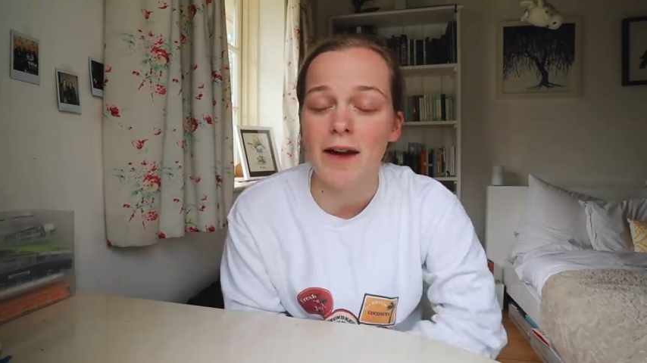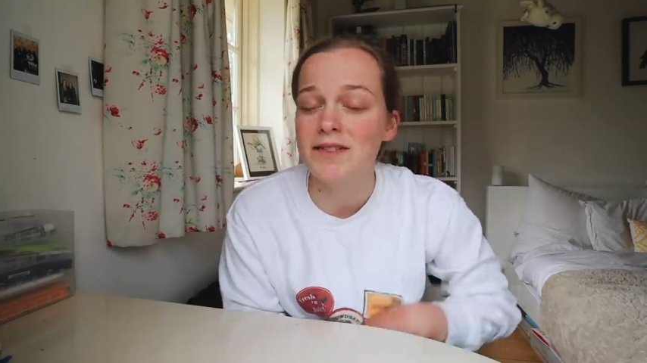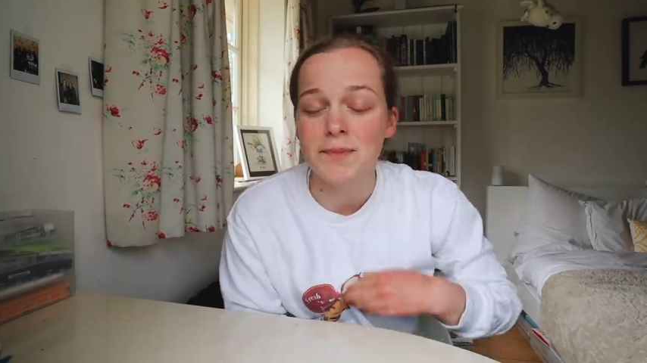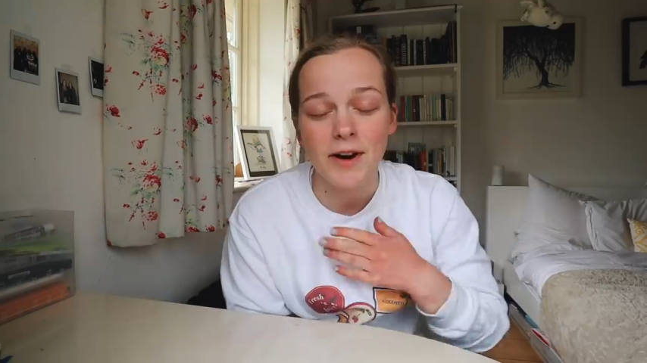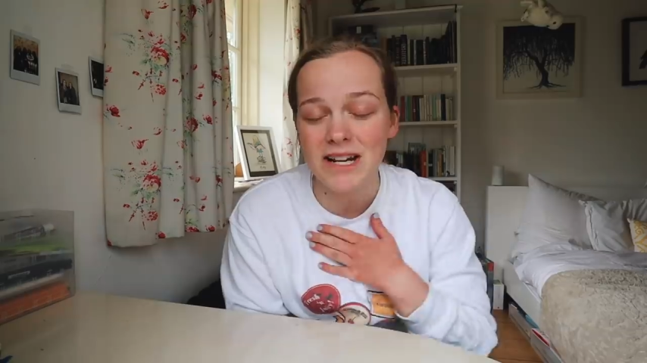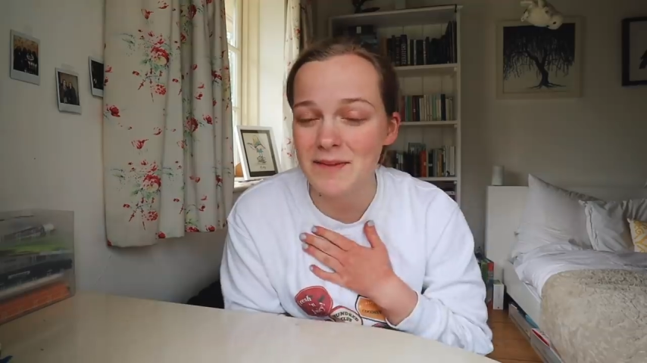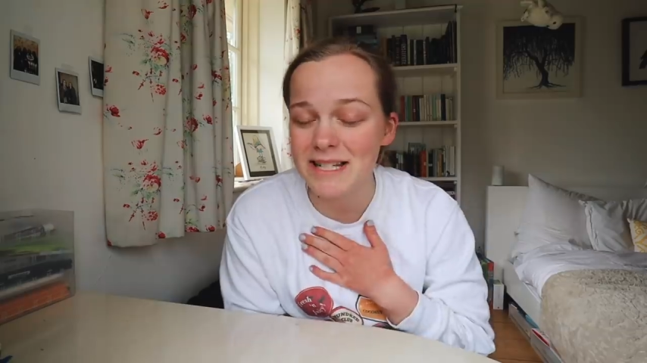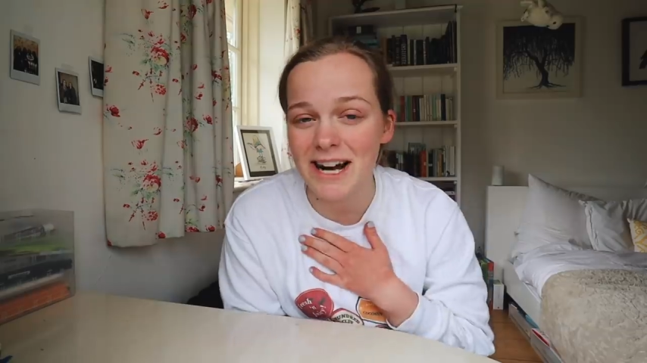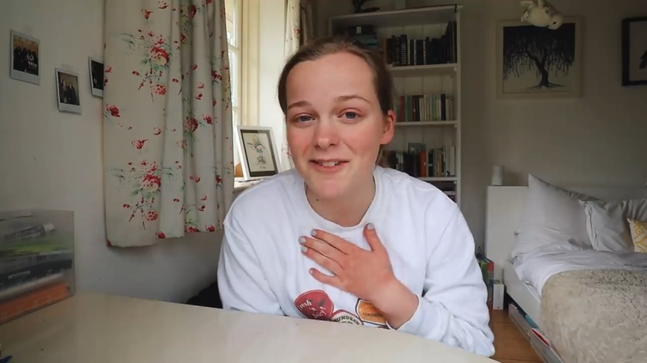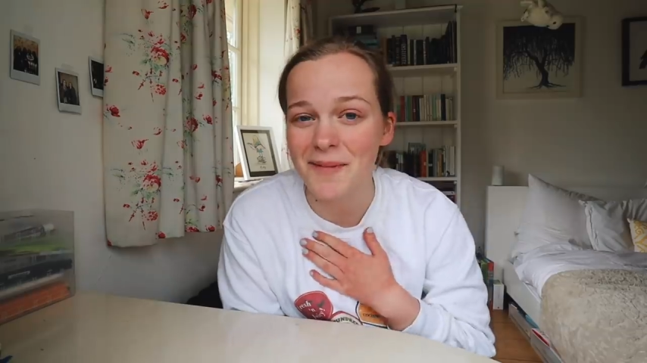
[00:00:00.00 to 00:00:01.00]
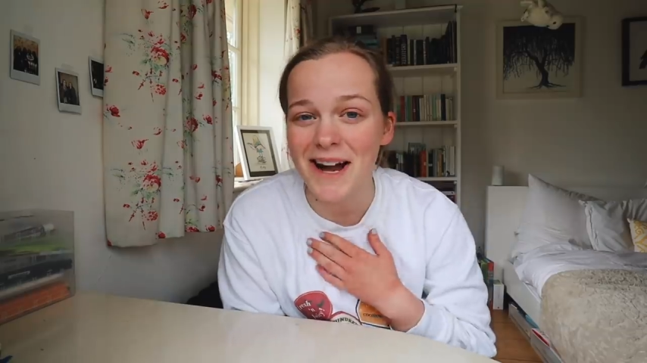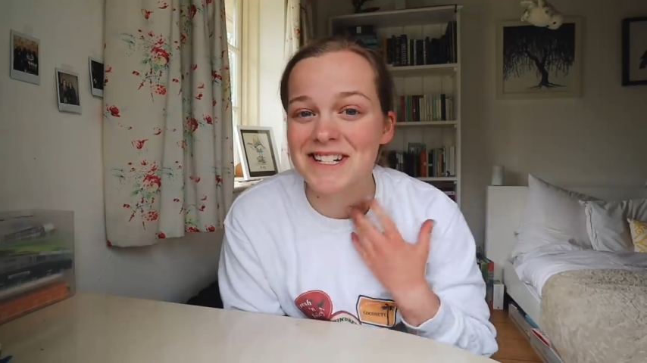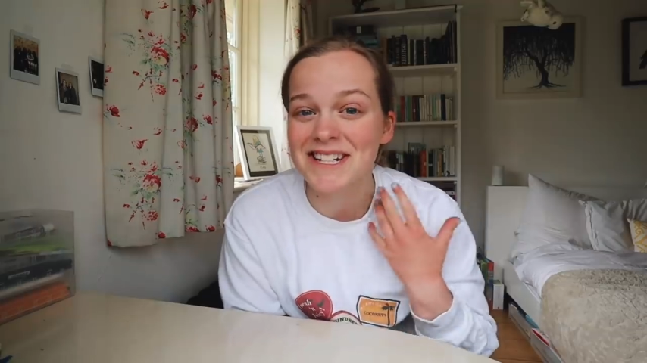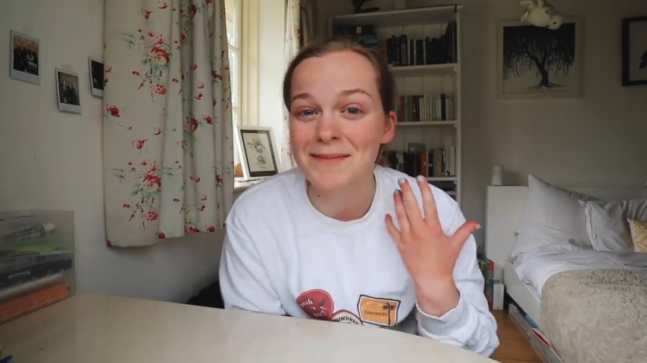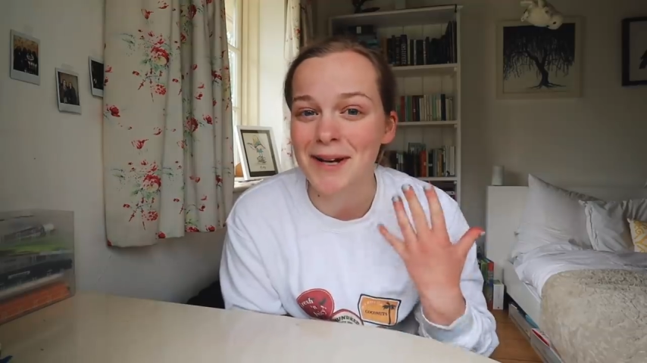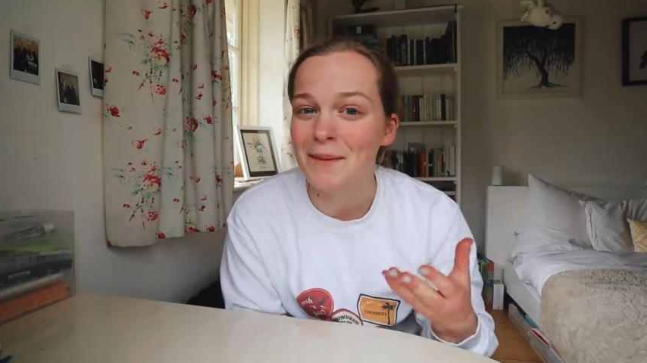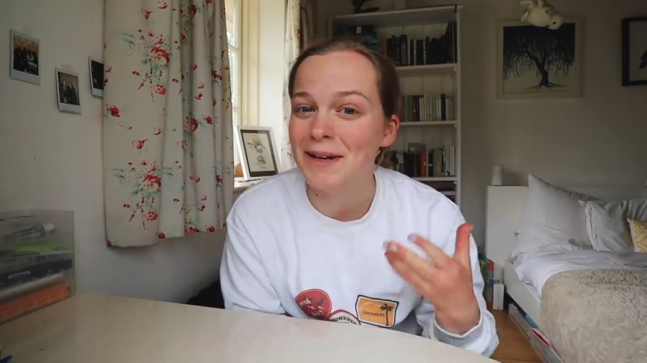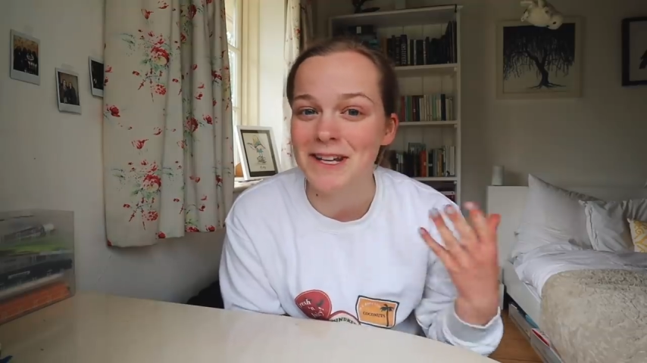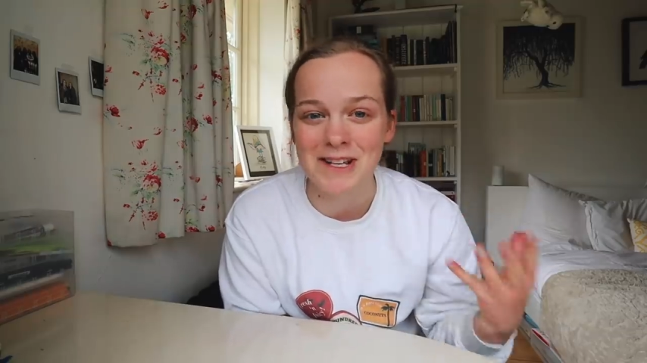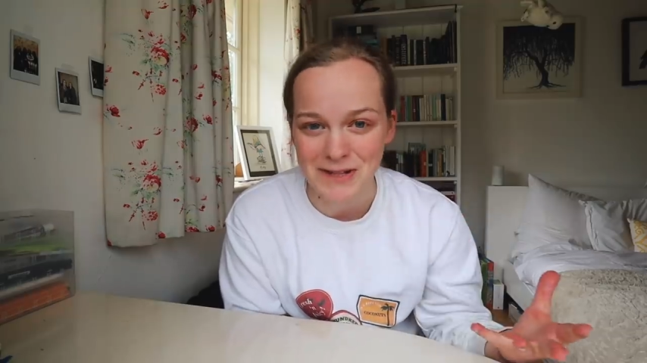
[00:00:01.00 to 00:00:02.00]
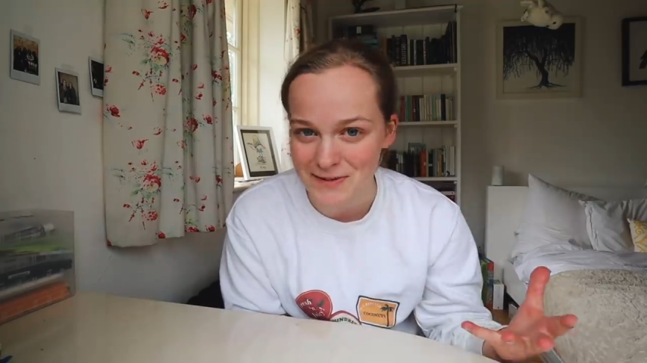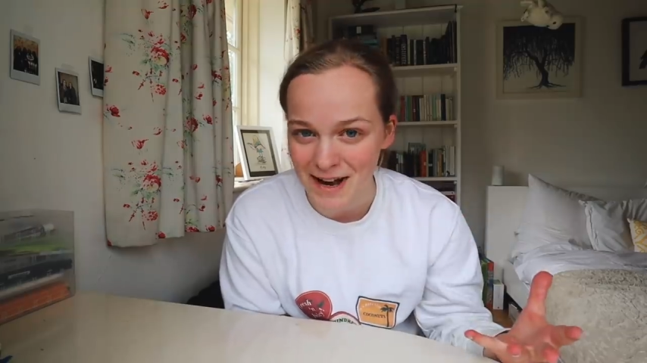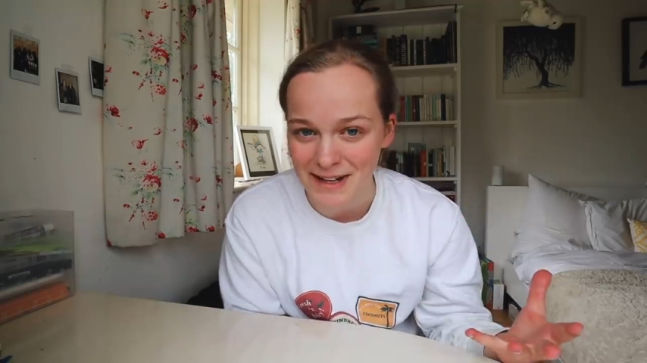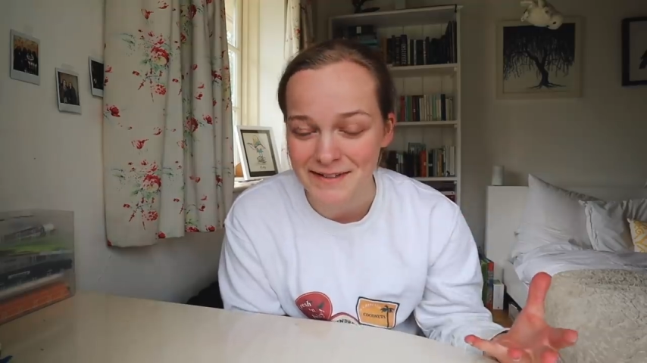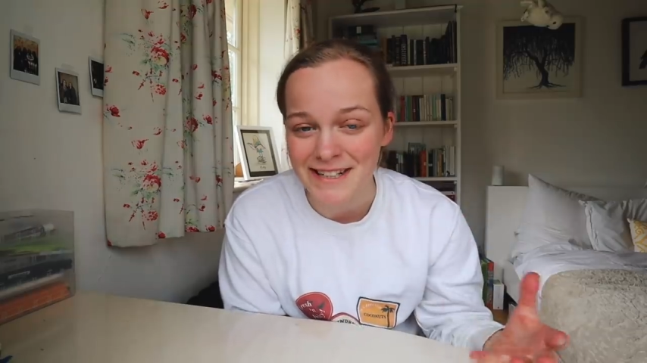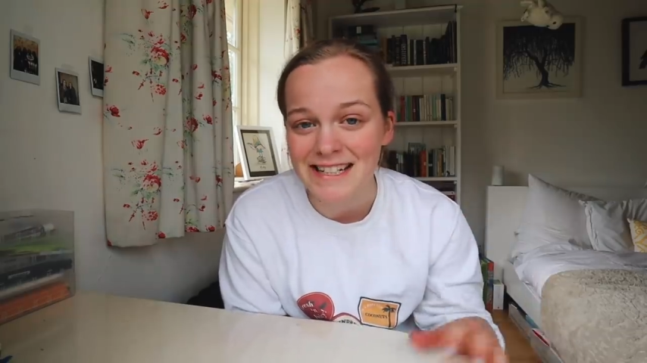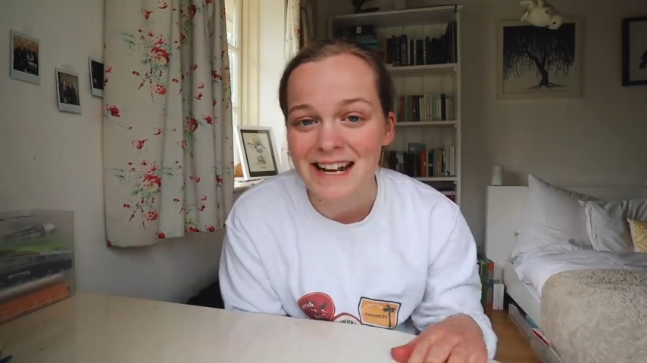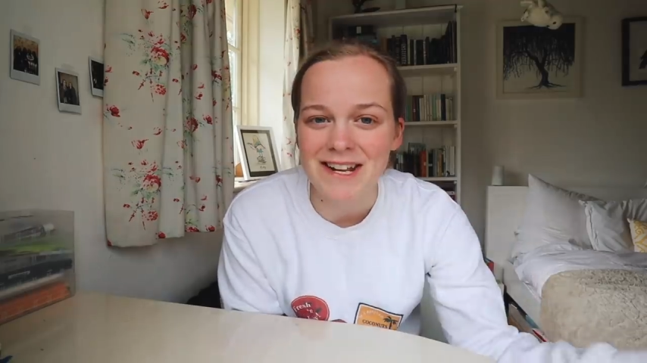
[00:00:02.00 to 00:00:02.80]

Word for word: I've surprised myself by actually becoming a huge fan of it.